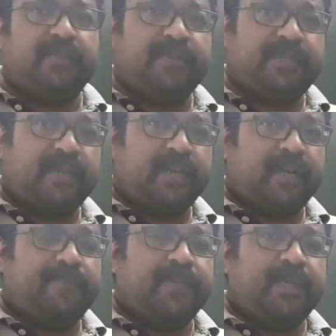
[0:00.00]
surface
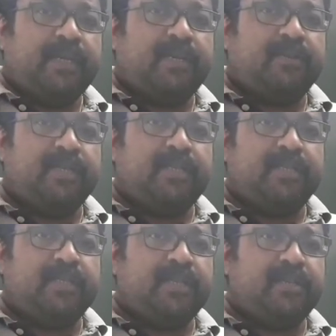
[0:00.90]
area. Now see,
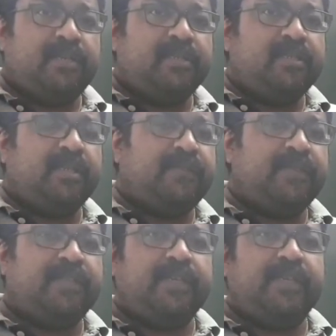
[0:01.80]
this increase in
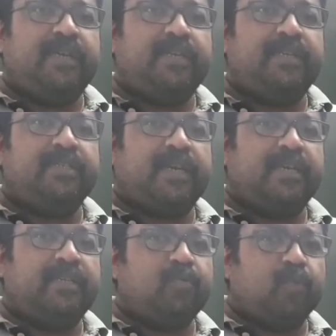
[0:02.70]
surface area, it is,
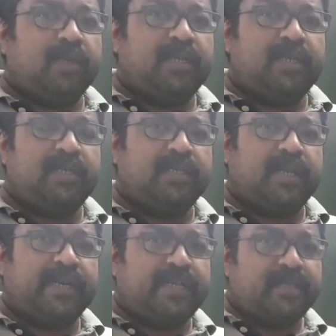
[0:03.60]
this work done is
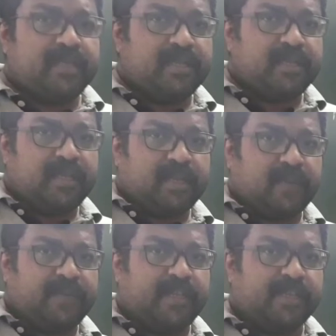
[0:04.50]
against the
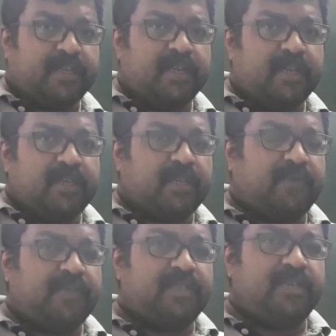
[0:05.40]
surface tension.
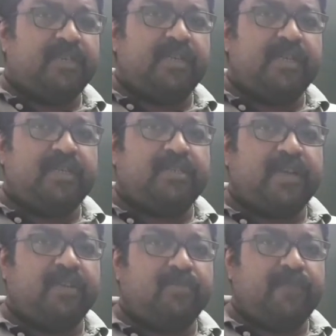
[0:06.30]
Surface tension is
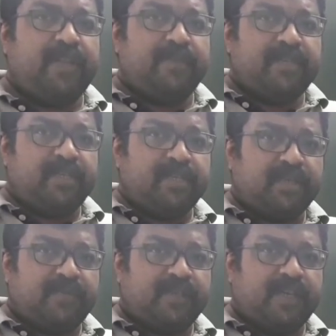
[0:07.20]
trying to minimize
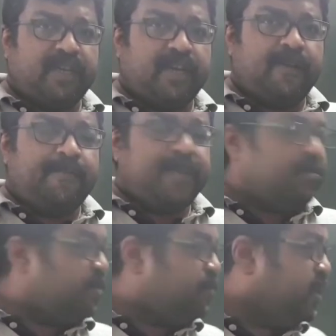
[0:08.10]
the surface area,
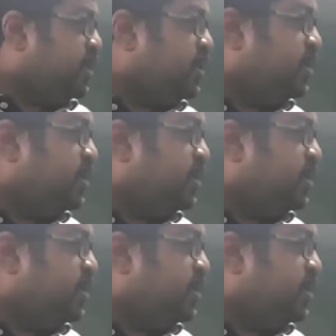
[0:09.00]
but we are